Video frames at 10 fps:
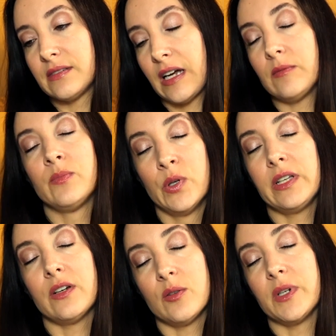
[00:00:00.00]
I
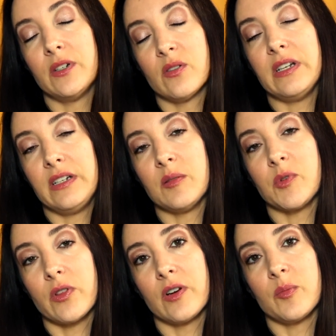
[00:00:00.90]
really hope I don't need
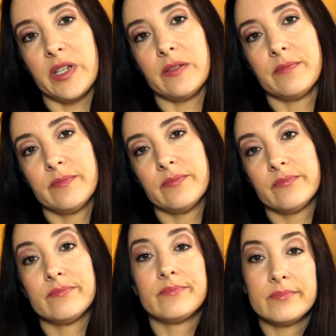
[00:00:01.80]
chemotherapy,
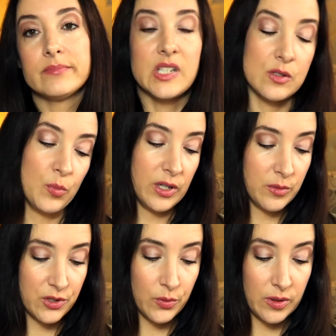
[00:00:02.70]
is pretty
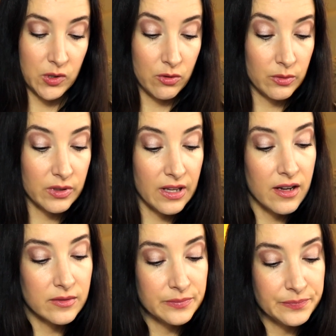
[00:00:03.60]
much where I'm going with
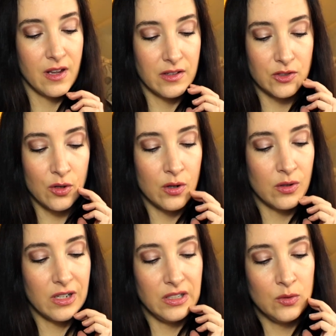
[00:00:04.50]
that.
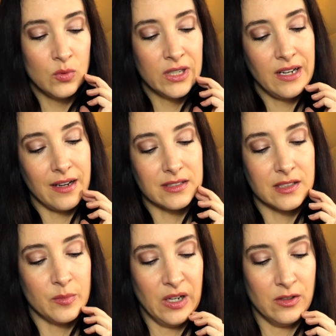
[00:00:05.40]
So you want to
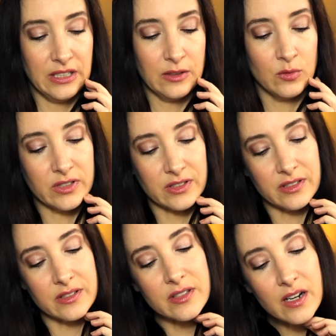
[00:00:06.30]
ask about like
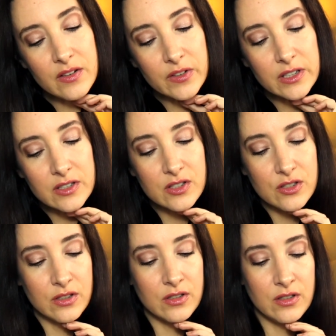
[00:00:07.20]
risks and side effects
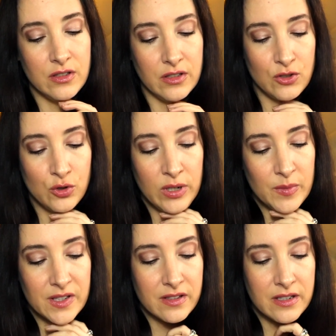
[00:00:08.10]
to the
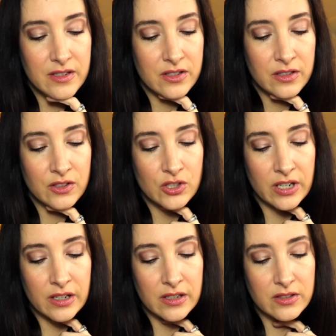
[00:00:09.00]
treatments they
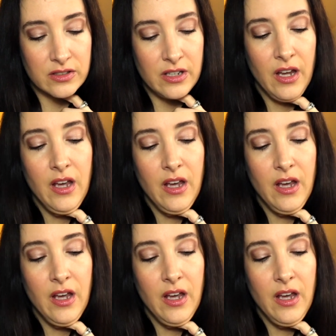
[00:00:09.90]
suggest.